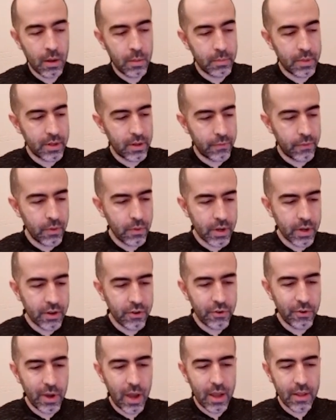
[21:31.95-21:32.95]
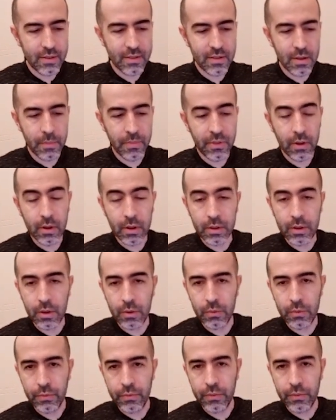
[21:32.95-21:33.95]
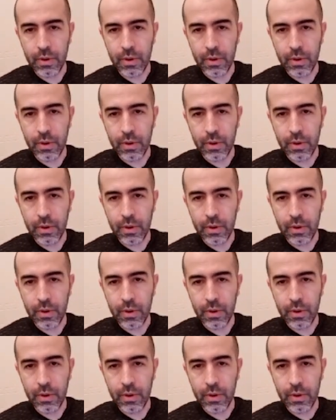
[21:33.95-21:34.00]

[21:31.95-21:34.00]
But if you want to create something new,